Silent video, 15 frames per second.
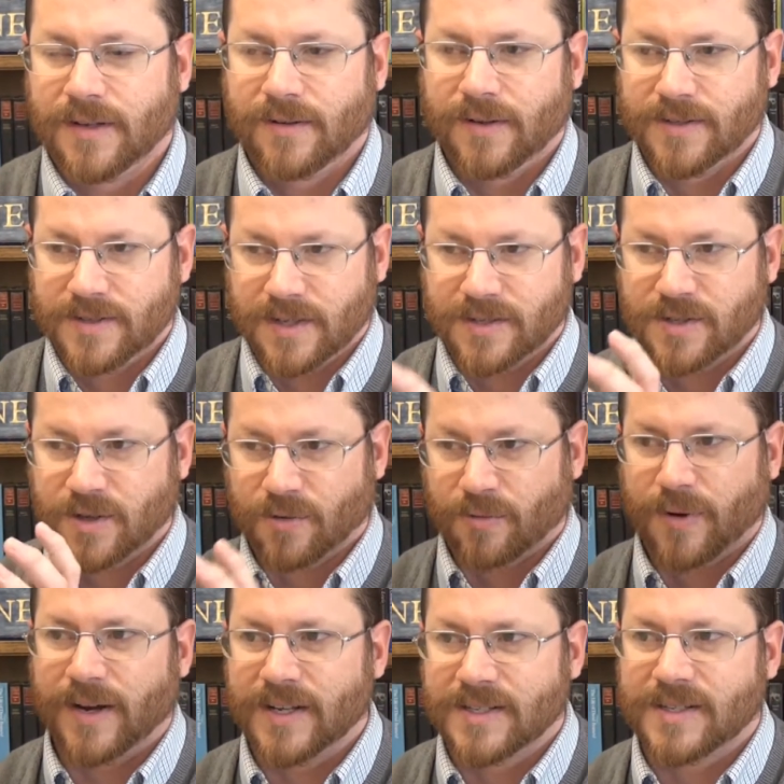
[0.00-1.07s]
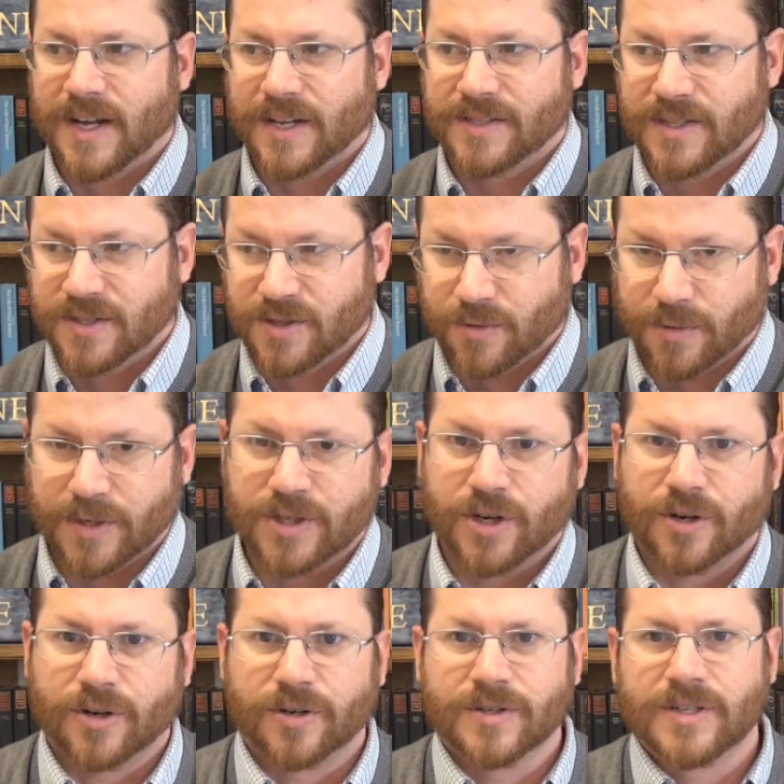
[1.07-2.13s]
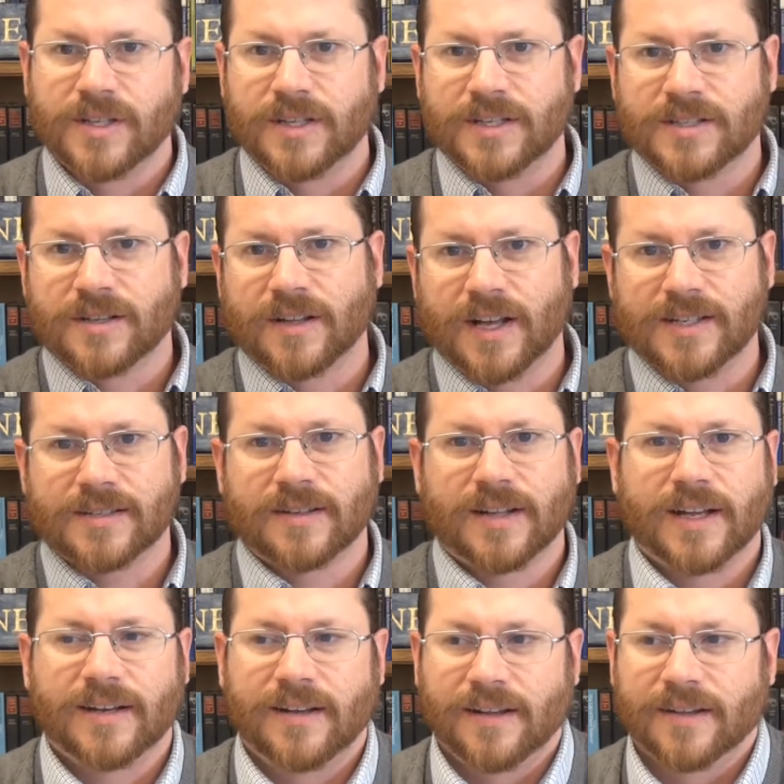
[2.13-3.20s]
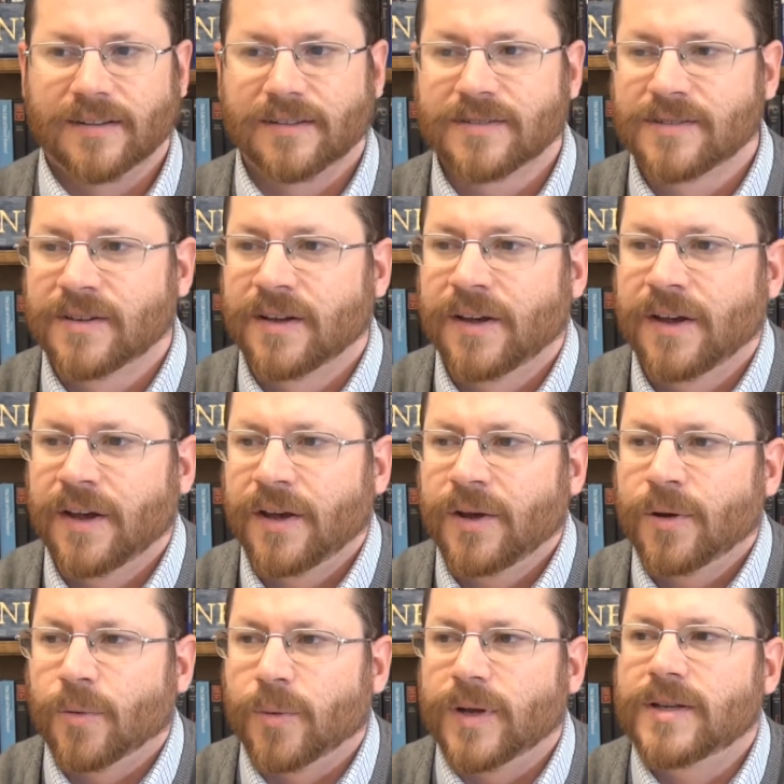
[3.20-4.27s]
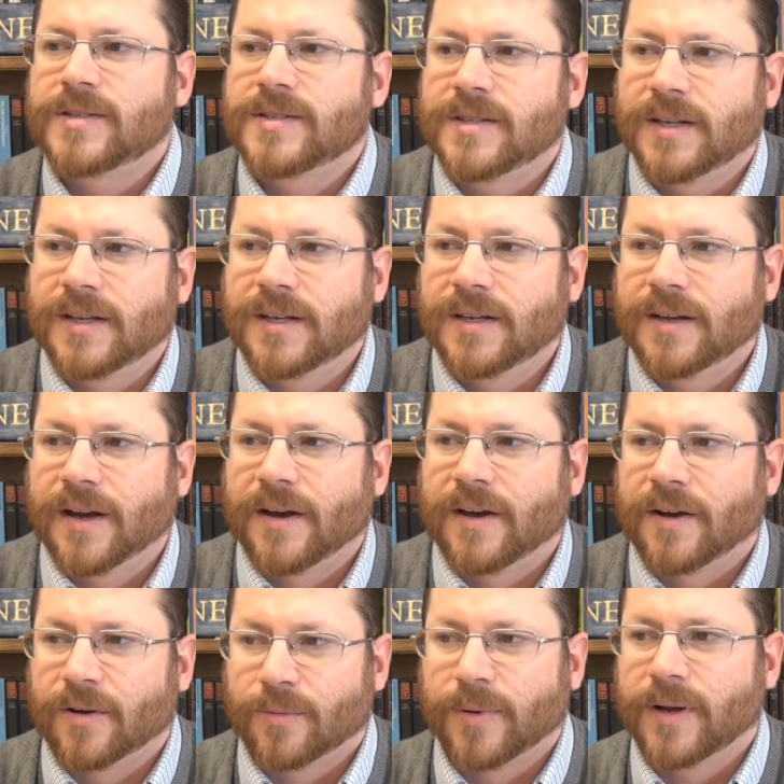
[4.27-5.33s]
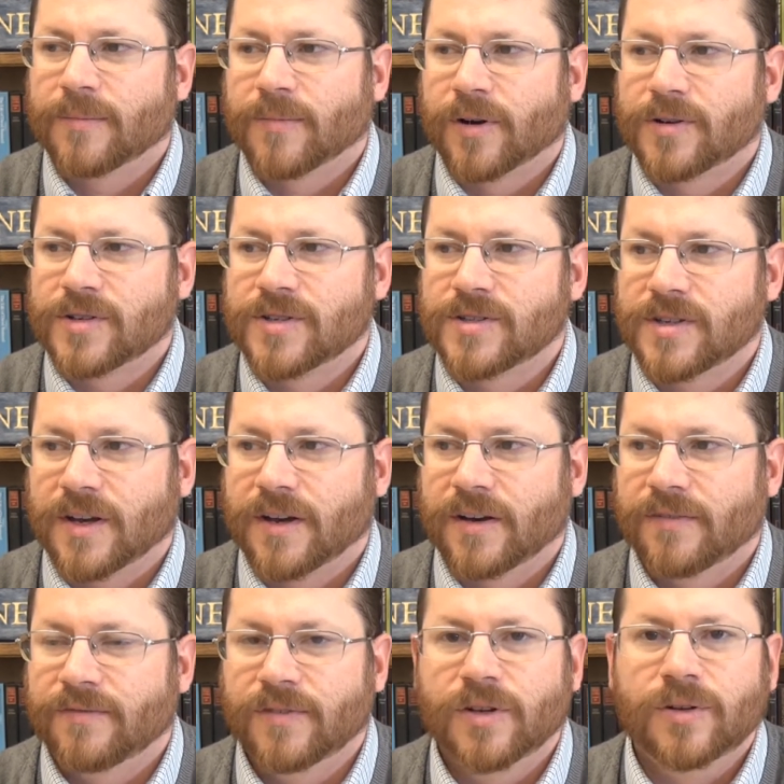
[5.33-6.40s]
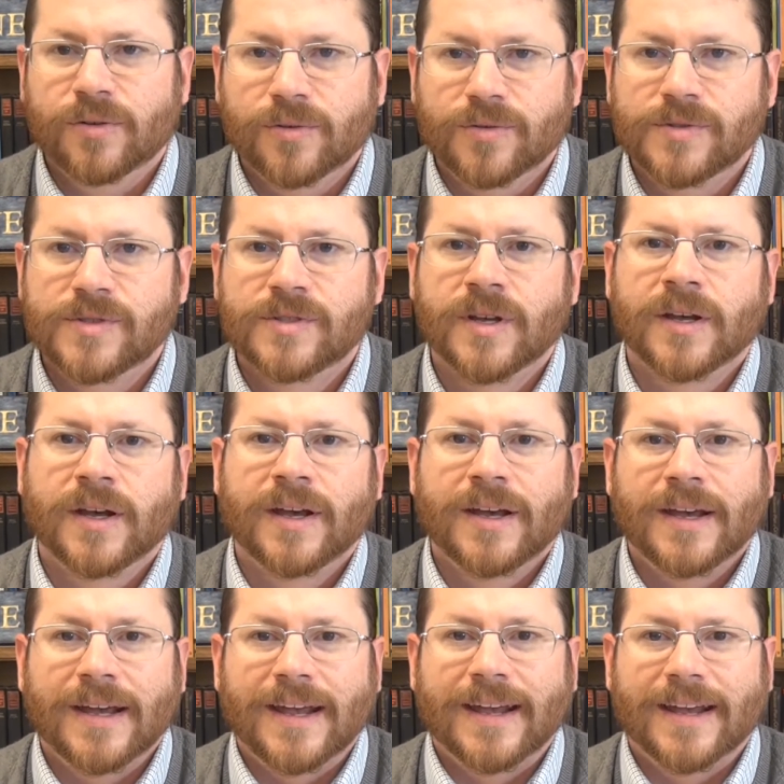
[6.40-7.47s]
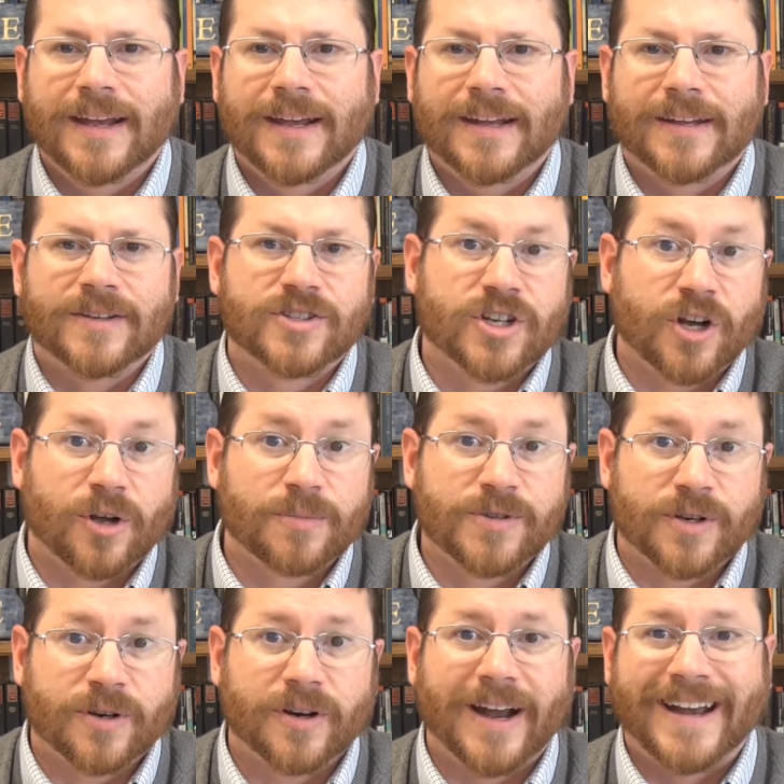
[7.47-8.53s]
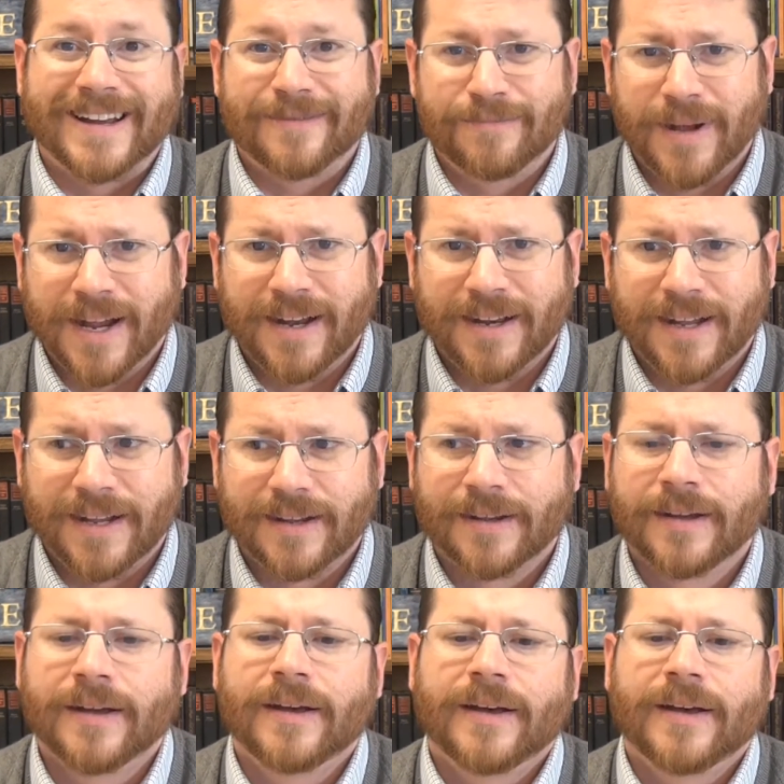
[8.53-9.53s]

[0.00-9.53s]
since the Renaissance is a return to these classical ideals, we see a reemergence of nudes in sculpture and in painting,